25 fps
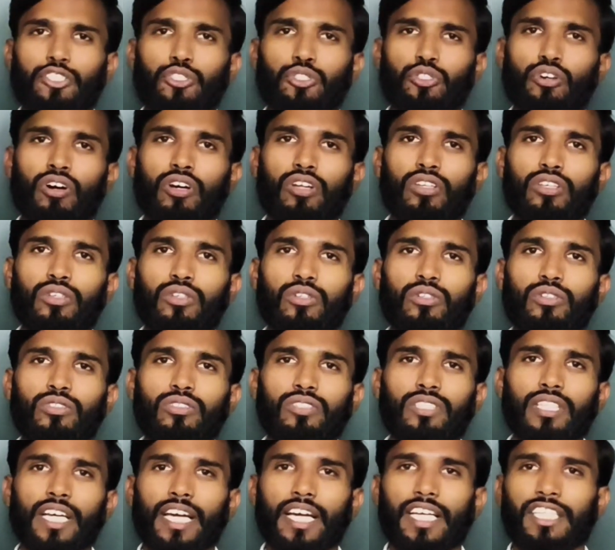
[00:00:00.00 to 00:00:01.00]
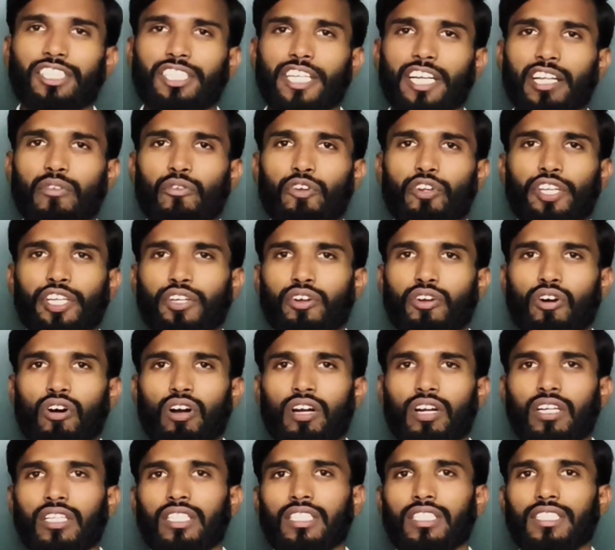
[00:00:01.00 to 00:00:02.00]
you all know, yesterday we
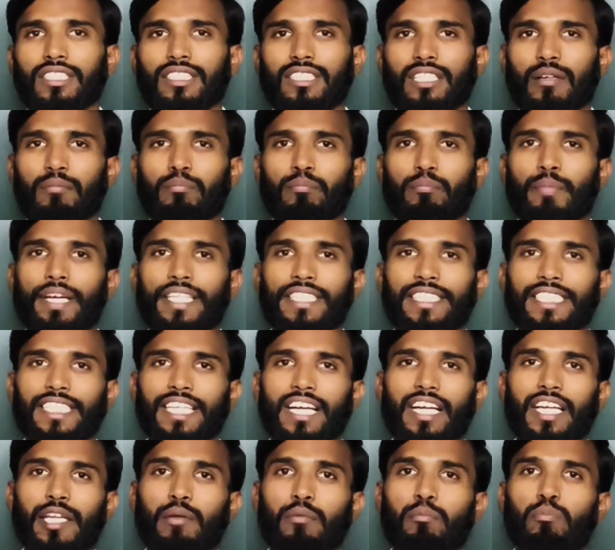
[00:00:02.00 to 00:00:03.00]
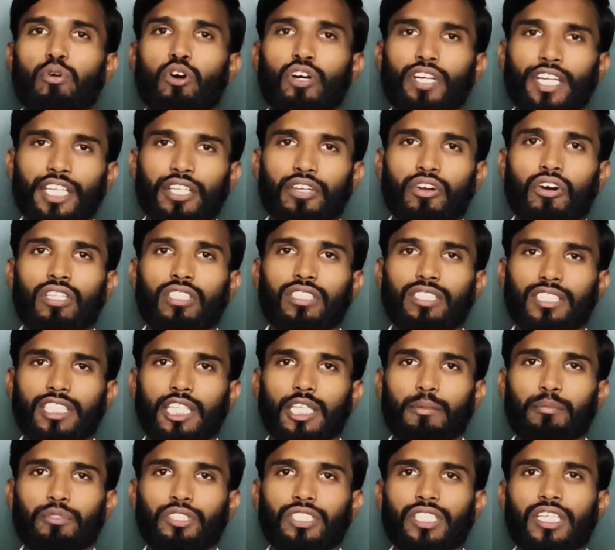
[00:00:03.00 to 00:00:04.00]
recalled some basic and important
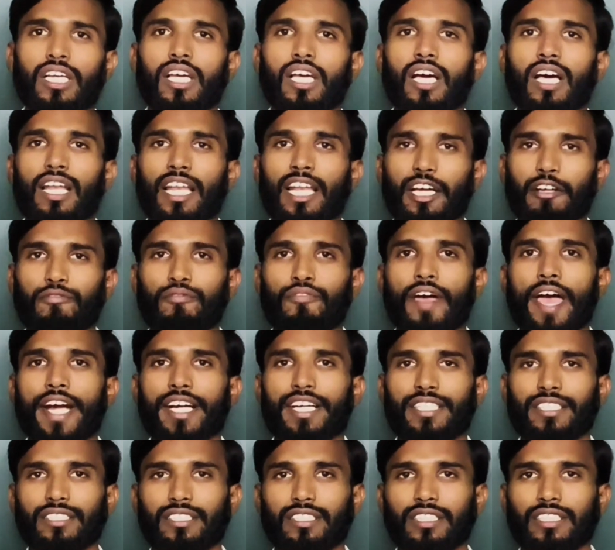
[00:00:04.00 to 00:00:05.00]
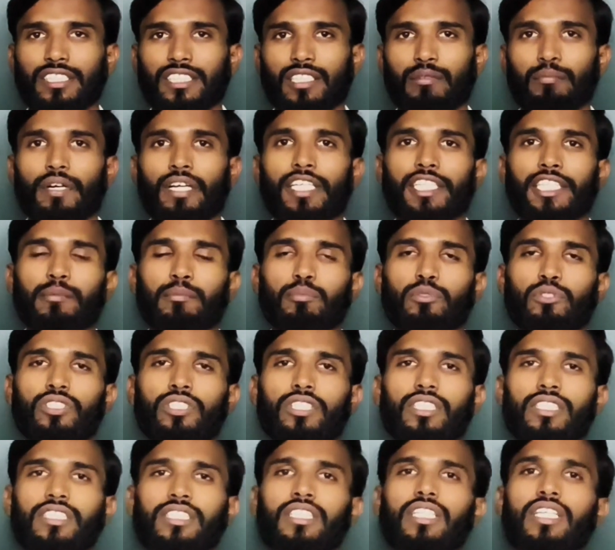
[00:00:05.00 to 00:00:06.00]
concepts like factors and
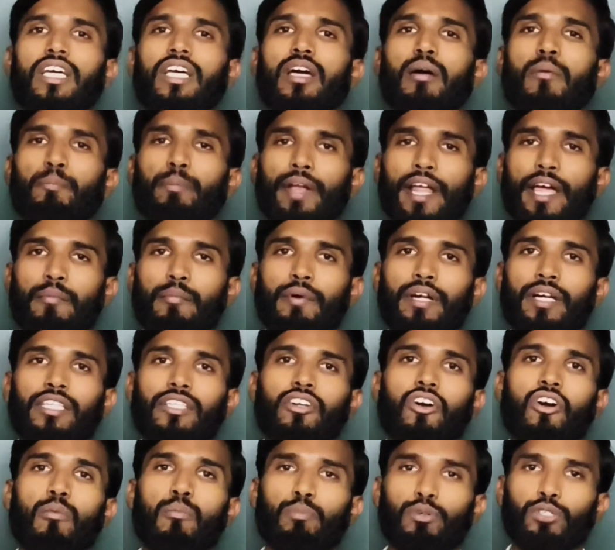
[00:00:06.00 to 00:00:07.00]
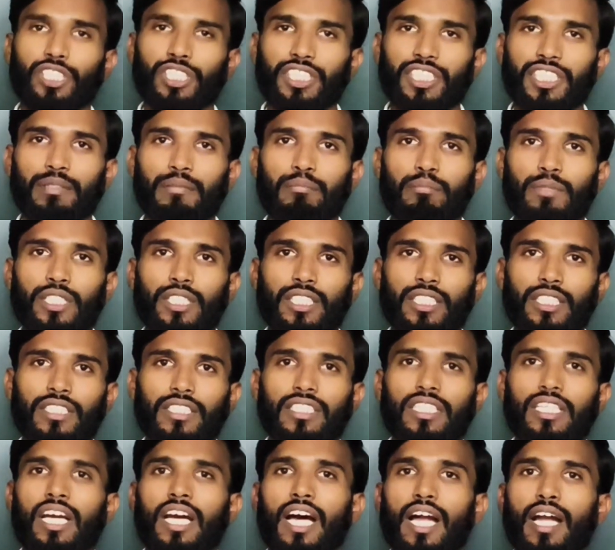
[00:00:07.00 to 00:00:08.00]
multiples, prime and composite numbers,
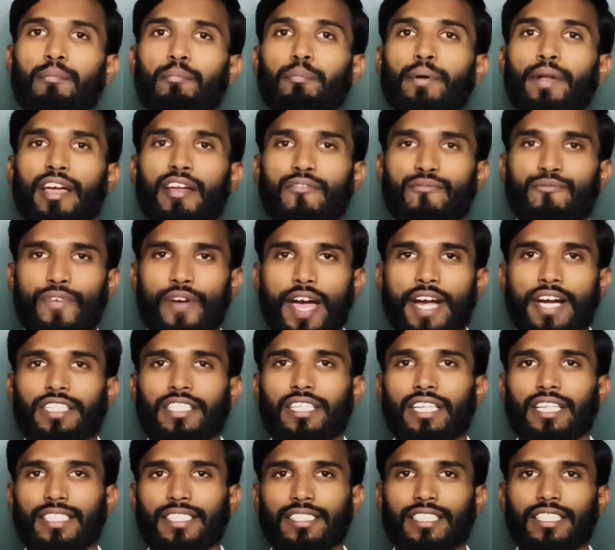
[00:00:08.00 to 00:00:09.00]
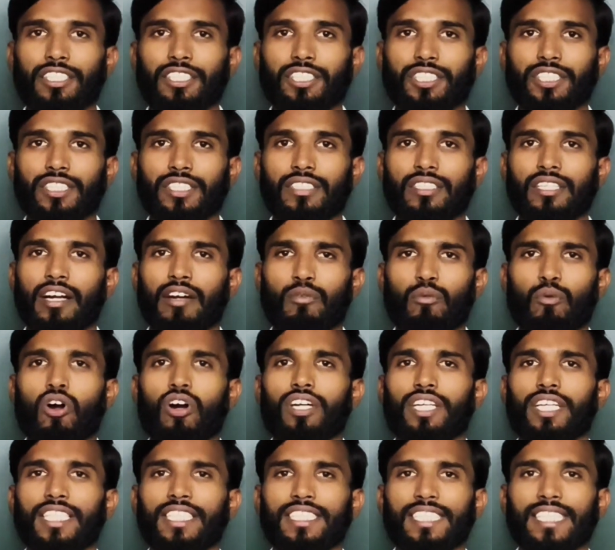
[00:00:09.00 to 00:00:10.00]
and prime factorization, and what
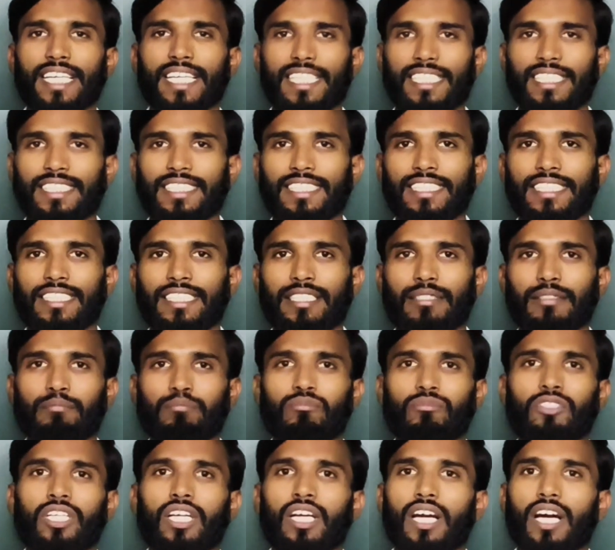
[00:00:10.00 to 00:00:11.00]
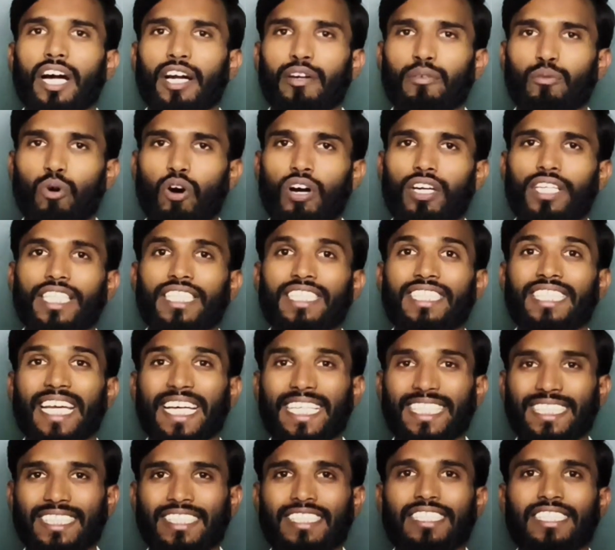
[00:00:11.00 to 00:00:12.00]
is LCM and what is
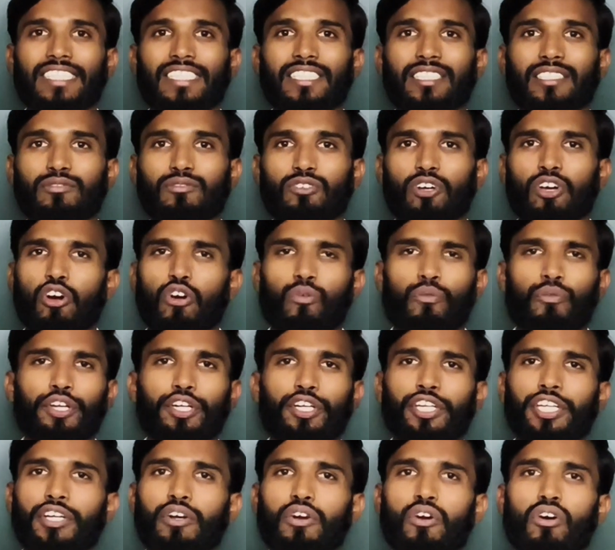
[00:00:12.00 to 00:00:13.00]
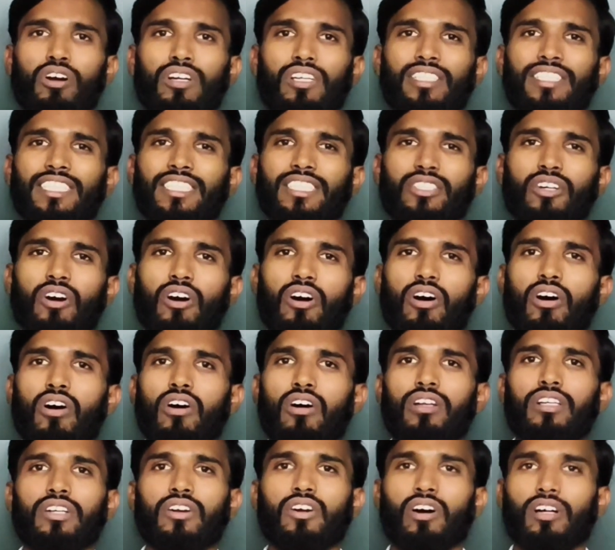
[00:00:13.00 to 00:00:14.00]
HCF. We recall these
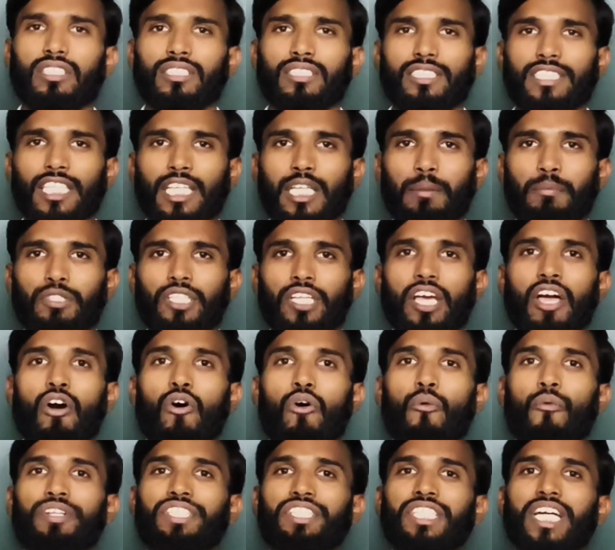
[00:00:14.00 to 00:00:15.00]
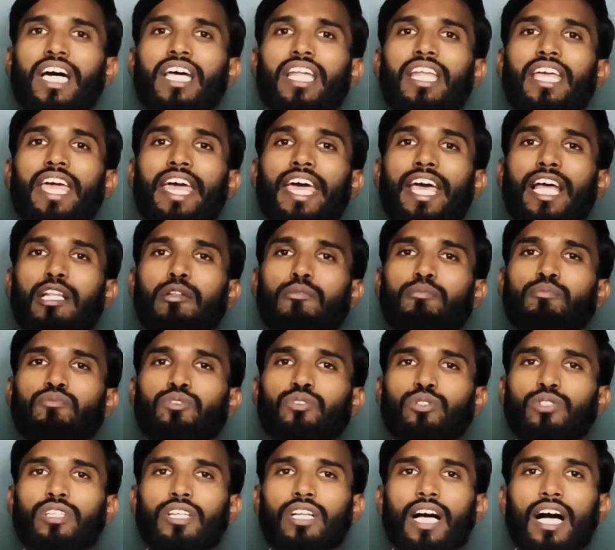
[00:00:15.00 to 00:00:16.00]
all concepts which are
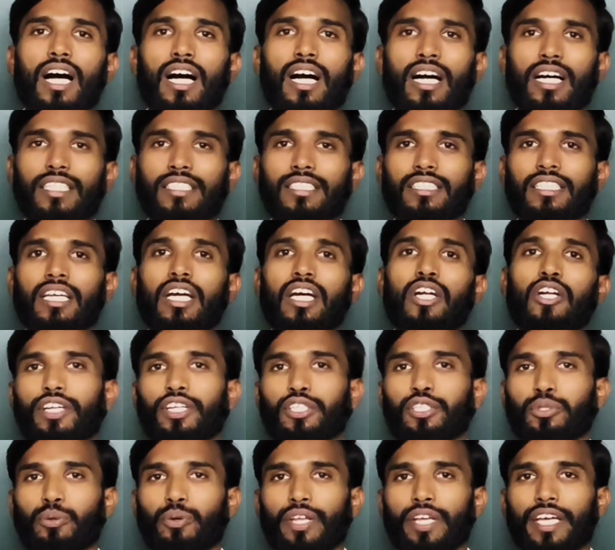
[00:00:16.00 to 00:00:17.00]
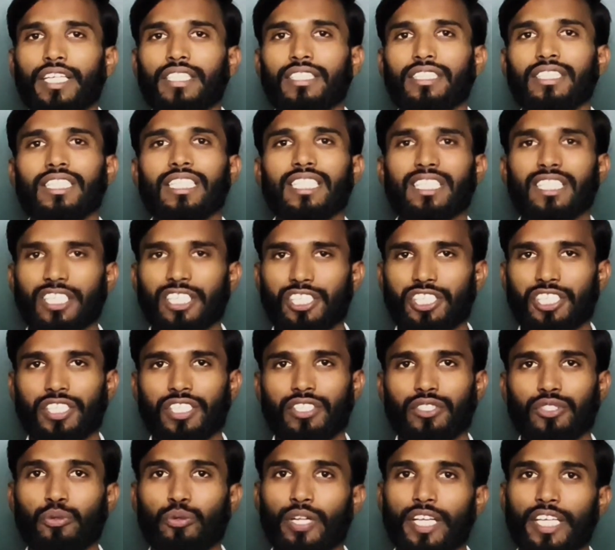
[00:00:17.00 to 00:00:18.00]
helpful as today's session,
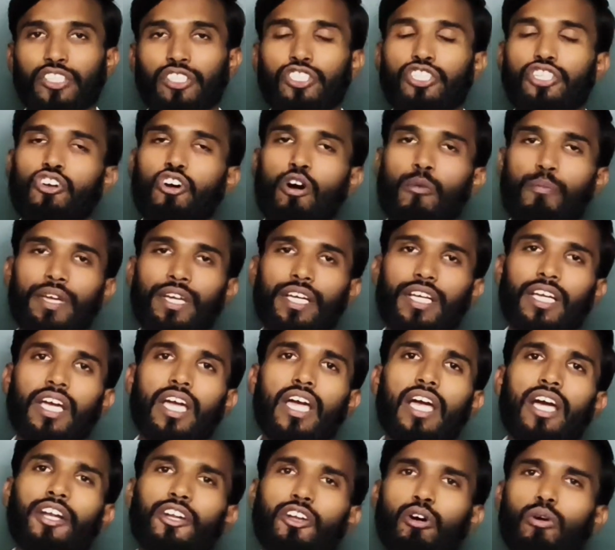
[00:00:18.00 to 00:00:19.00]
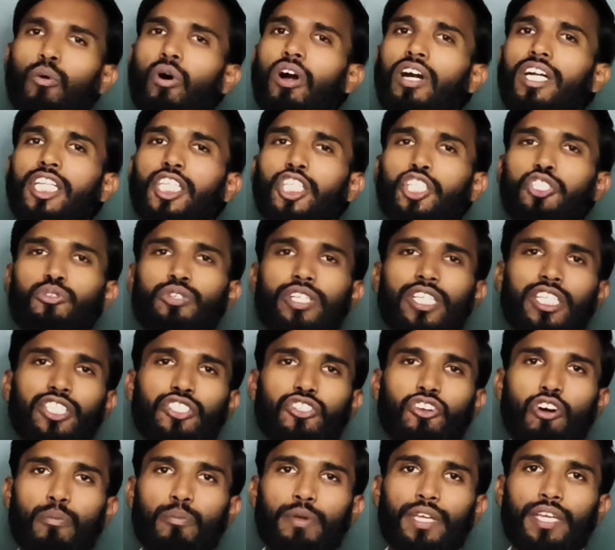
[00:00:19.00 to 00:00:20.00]
today's topic. Now, what is today's
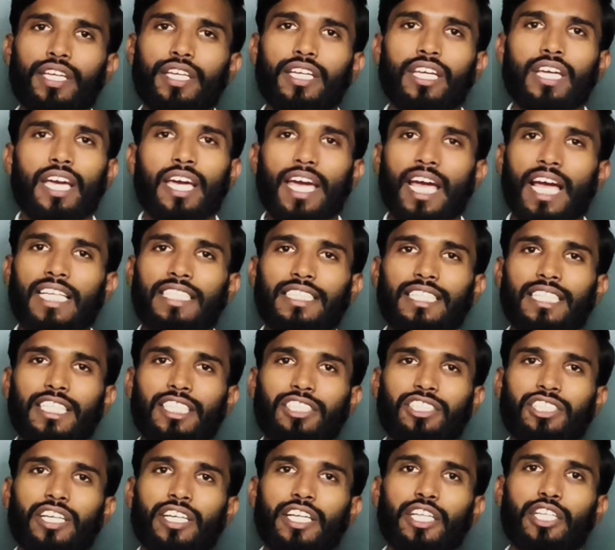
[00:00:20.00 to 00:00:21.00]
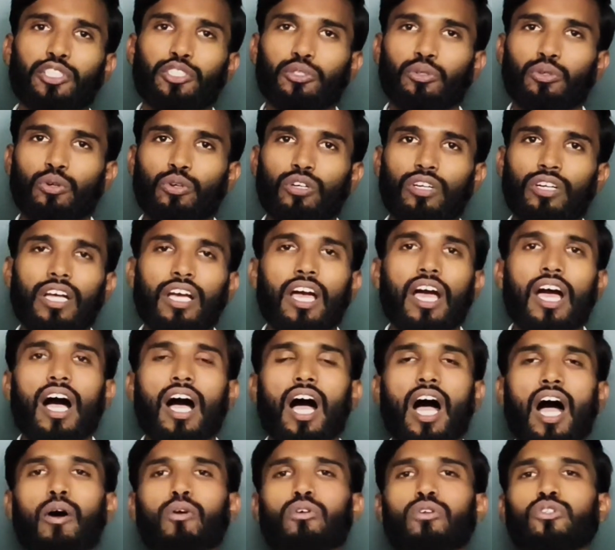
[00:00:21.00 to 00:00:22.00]
topic? As I yesterday told,
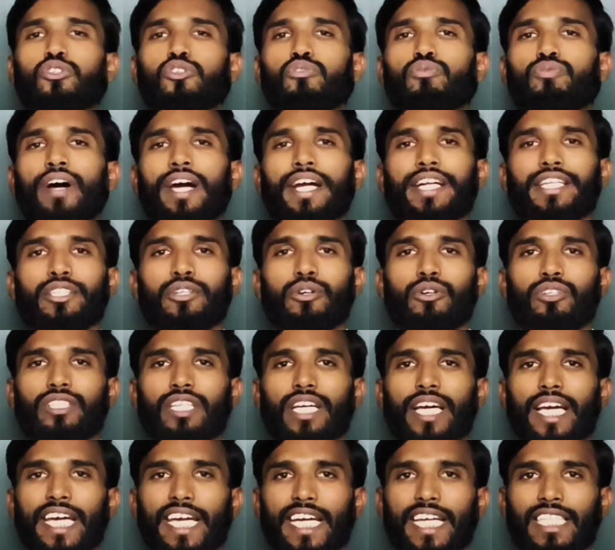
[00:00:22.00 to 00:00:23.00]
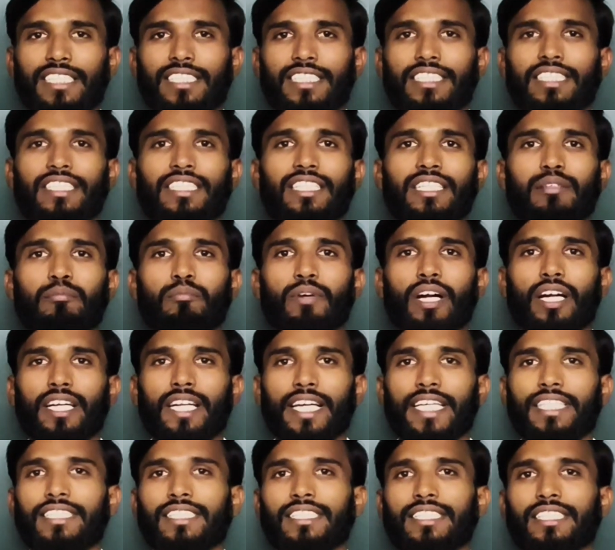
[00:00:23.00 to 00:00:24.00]
how to find out the LCM and
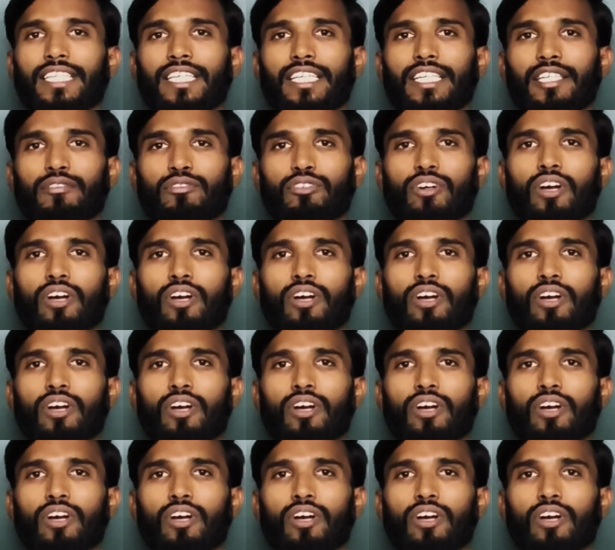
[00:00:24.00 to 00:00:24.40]
HCF